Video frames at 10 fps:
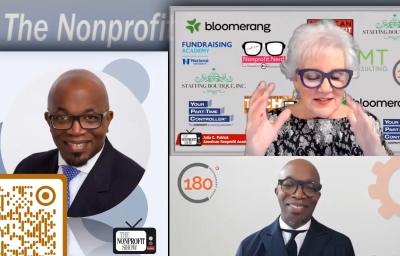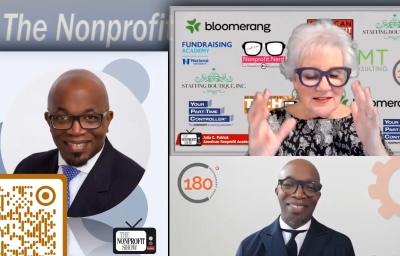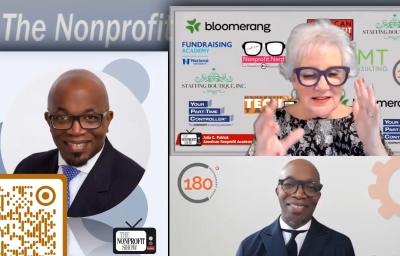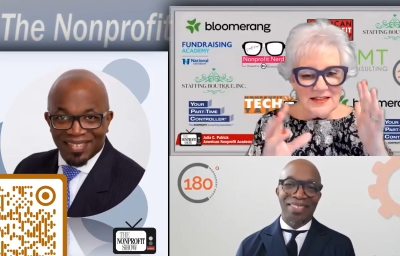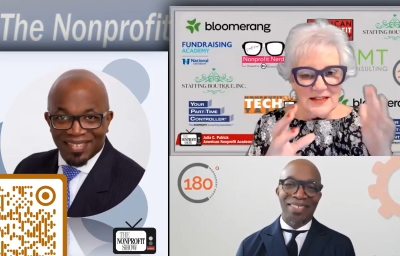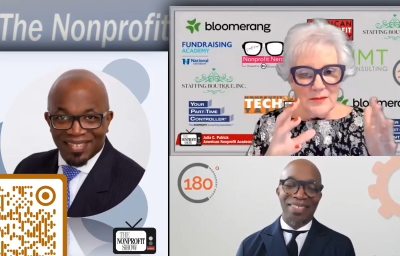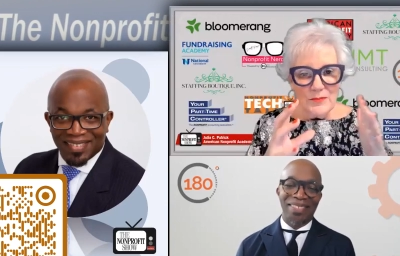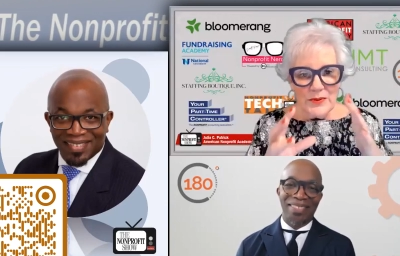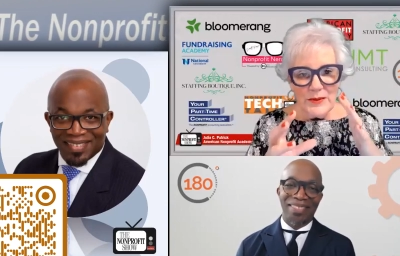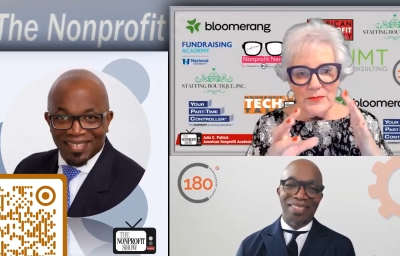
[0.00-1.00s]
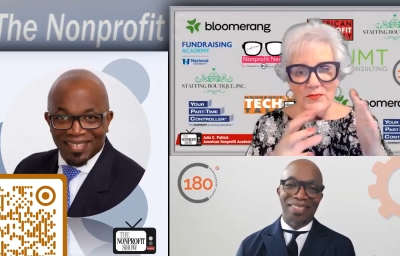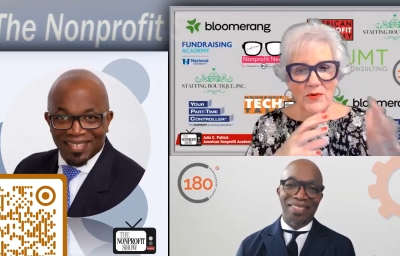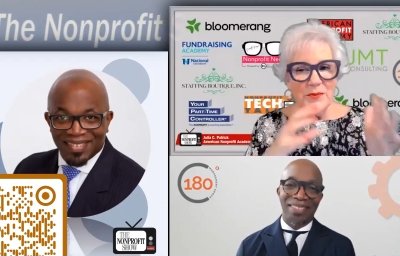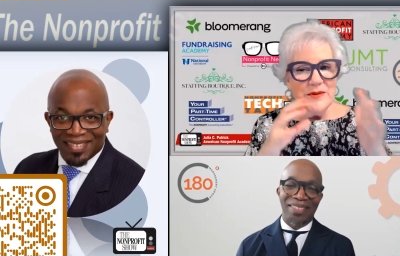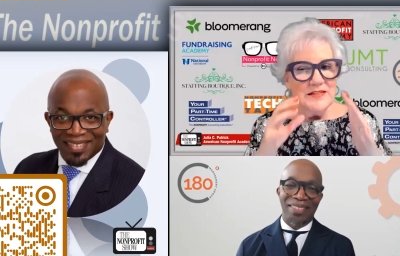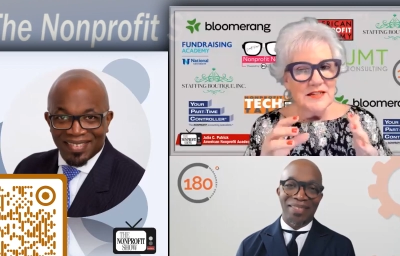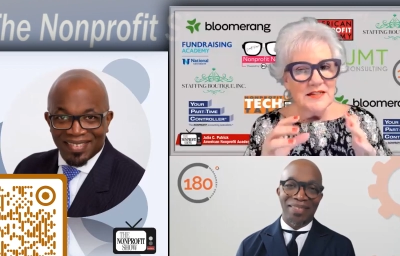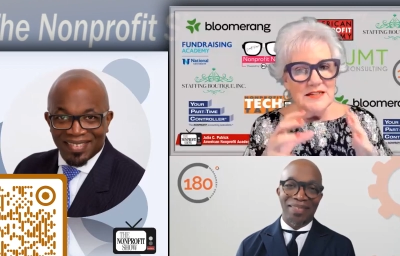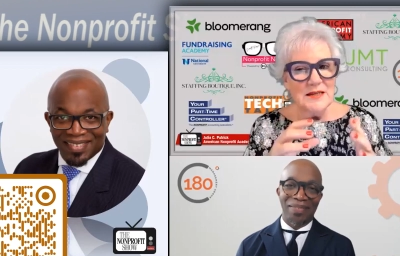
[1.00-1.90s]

Speaker 1: a little bit before we dig